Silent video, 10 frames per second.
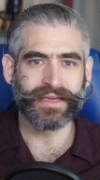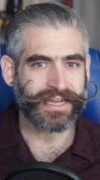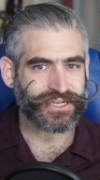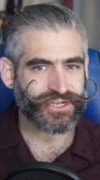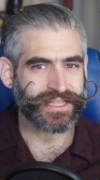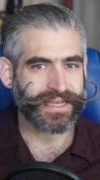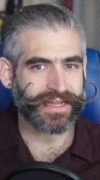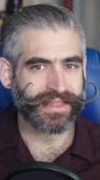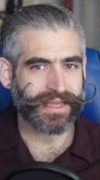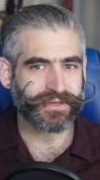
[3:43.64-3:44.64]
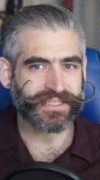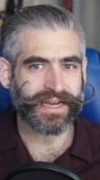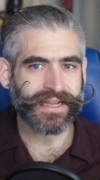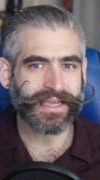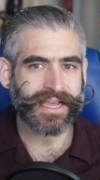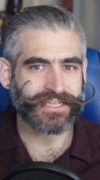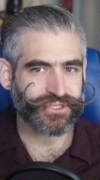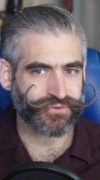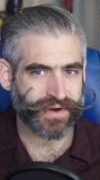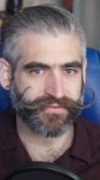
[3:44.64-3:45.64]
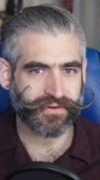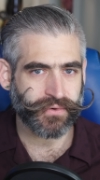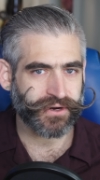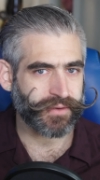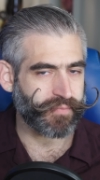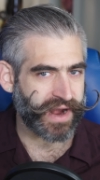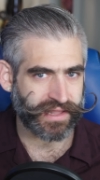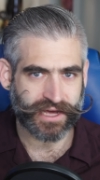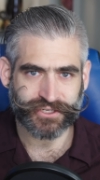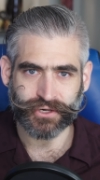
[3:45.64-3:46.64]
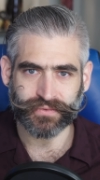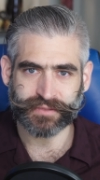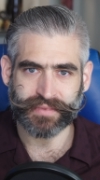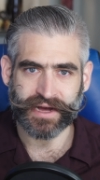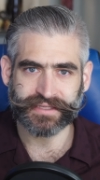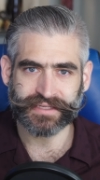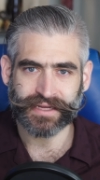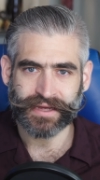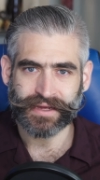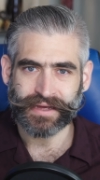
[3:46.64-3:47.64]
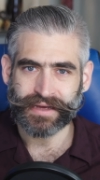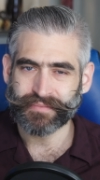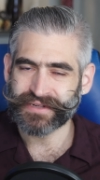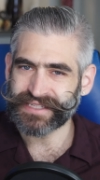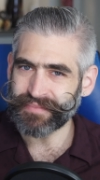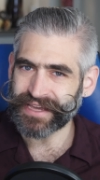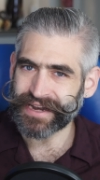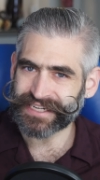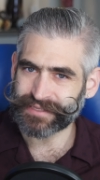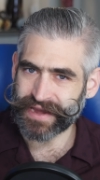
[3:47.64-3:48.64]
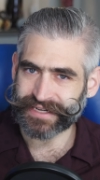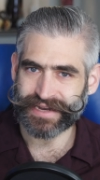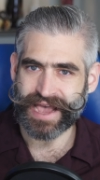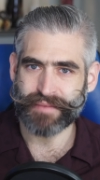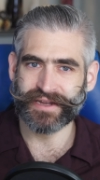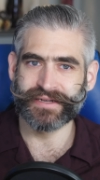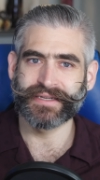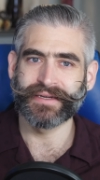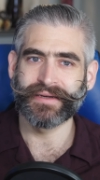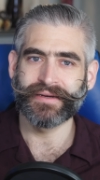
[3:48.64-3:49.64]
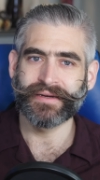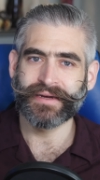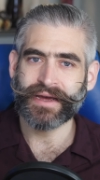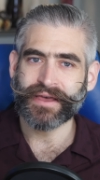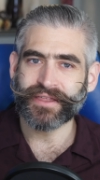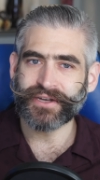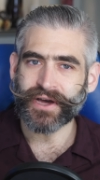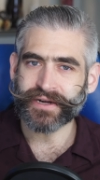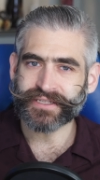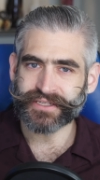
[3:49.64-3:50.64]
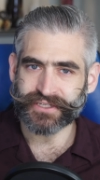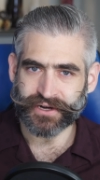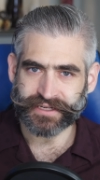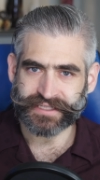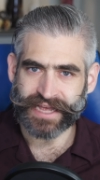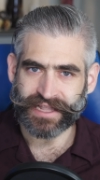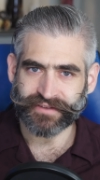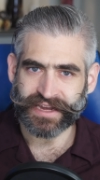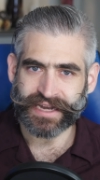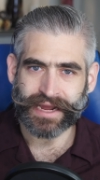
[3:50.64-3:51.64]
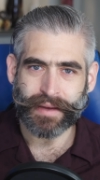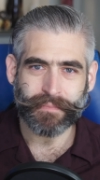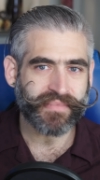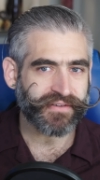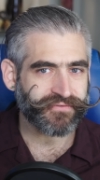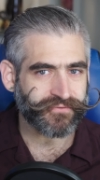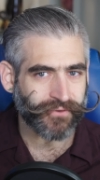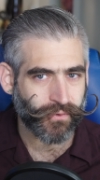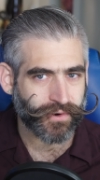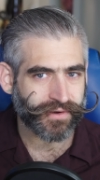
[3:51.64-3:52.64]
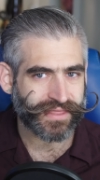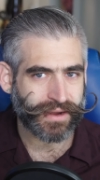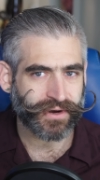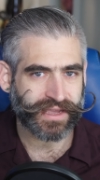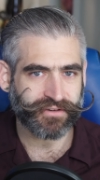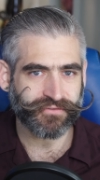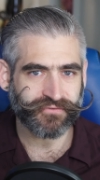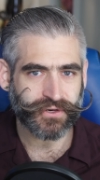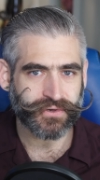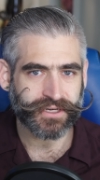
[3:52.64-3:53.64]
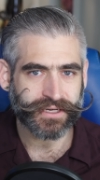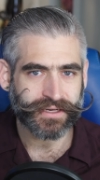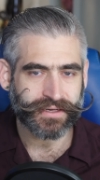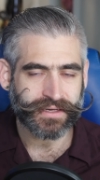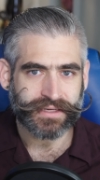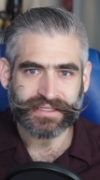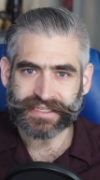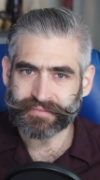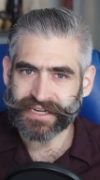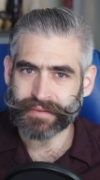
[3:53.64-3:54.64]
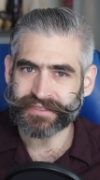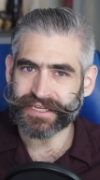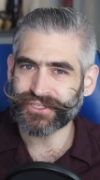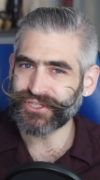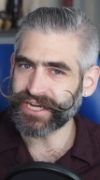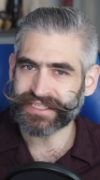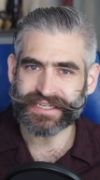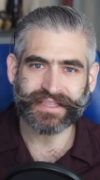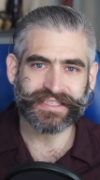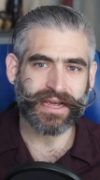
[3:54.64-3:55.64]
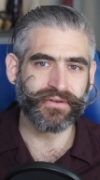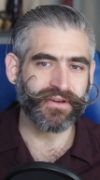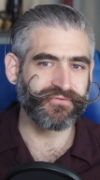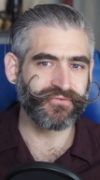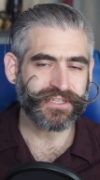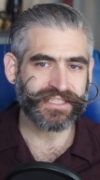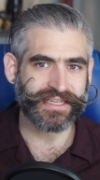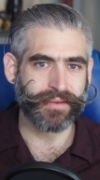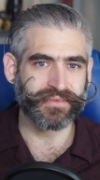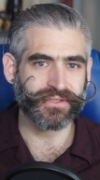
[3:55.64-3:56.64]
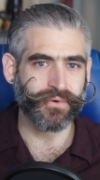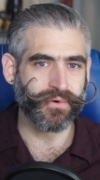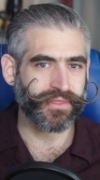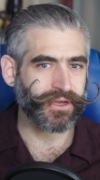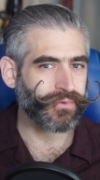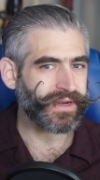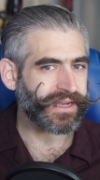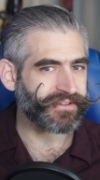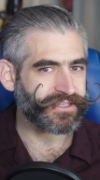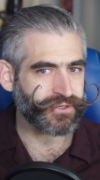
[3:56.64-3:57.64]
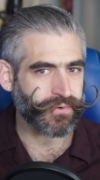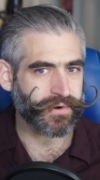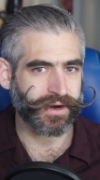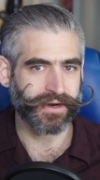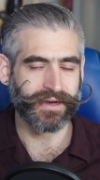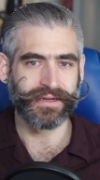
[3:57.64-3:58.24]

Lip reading: Initially, they were studying a straightforward biological response, but something unexpected happened. The dogs started salivating before they were given food, sometimes just at the sound of footsteps or the creak of a door.